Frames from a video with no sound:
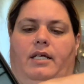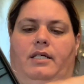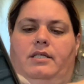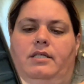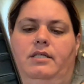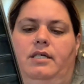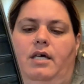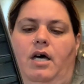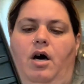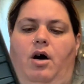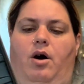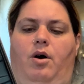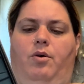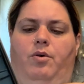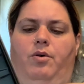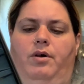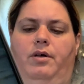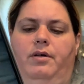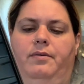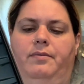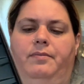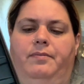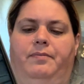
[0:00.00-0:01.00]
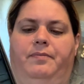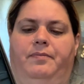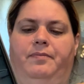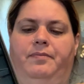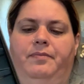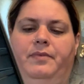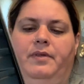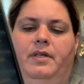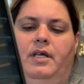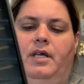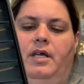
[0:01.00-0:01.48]
so.
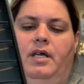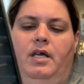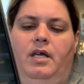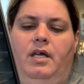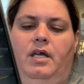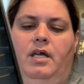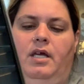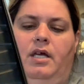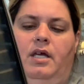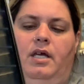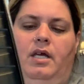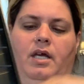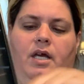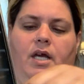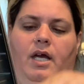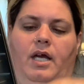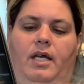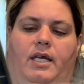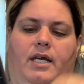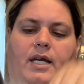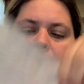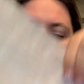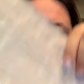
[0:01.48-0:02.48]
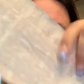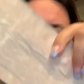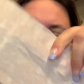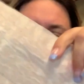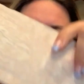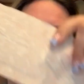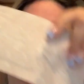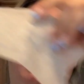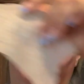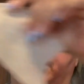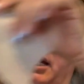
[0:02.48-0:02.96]
And you got to
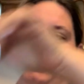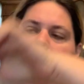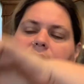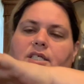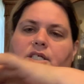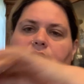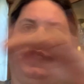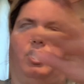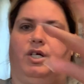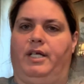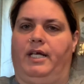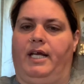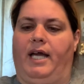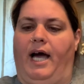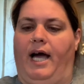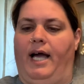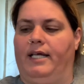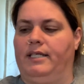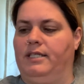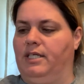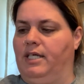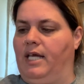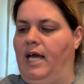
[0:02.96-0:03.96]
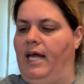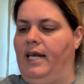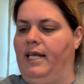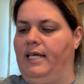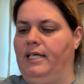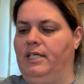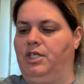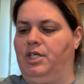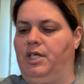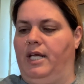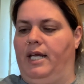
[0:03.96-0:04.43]
get your hands dirty, guys. You got to
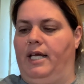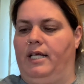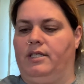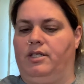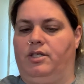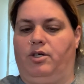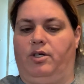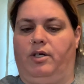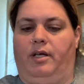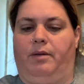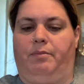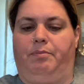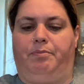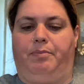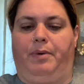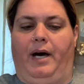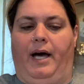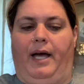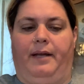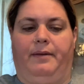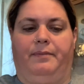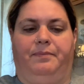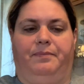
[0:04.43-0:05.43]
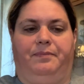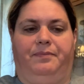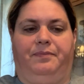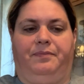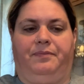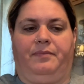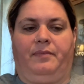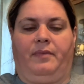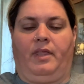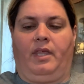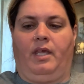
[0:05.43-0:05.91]
get your hands dirty. But
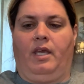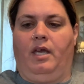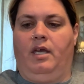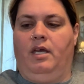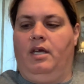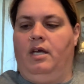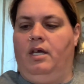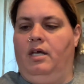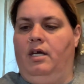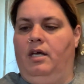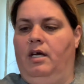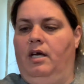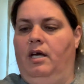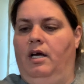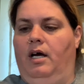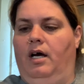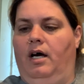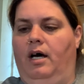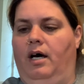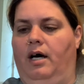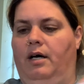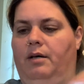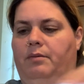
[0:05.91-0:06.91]
um,